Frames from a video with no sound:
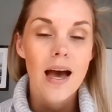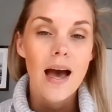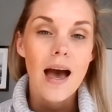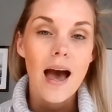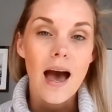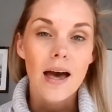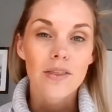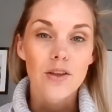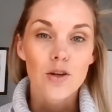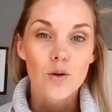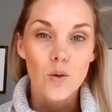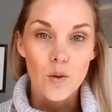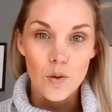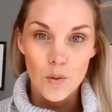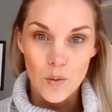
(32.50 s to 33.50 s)
at the
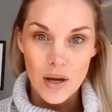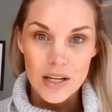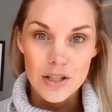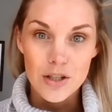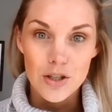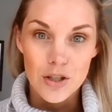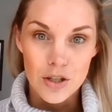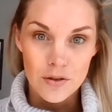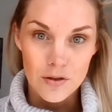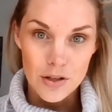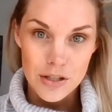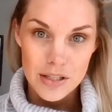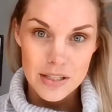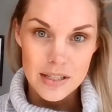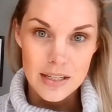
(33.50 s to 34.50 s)
Northwest
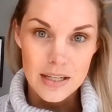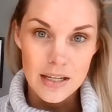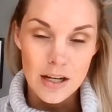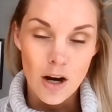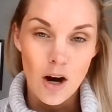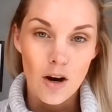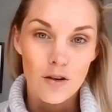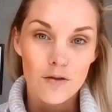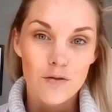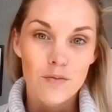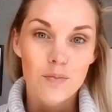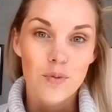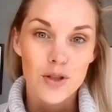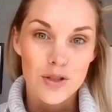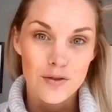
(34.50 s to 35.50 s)
University of
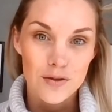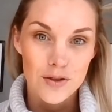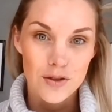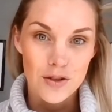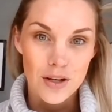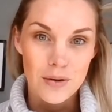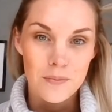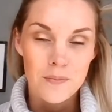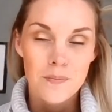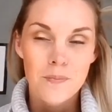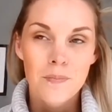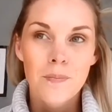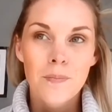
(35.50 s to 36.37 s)
Potchefstroom.